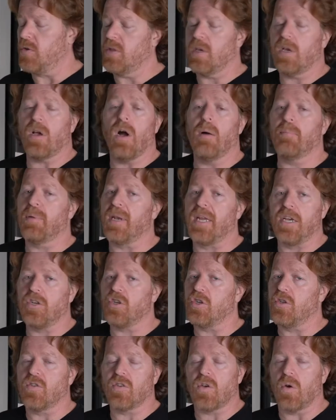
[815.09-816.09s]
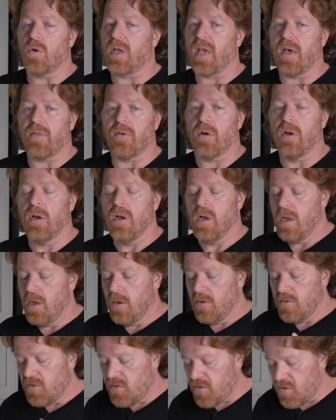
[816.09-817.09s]
The combinations go together
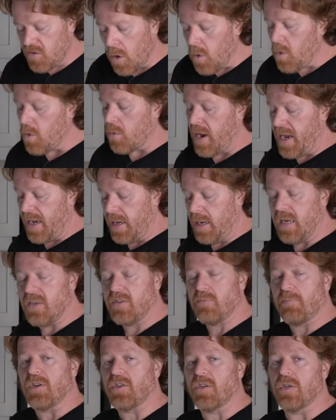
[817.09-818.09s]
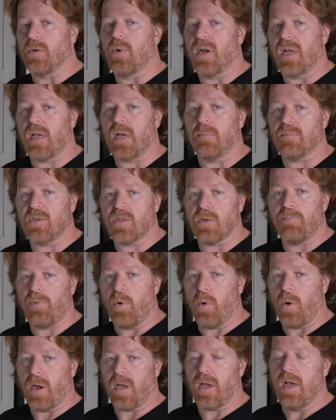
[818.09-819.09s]
so great, especially when it comes to
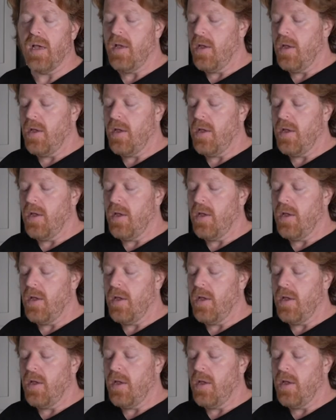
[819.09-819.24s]
pork.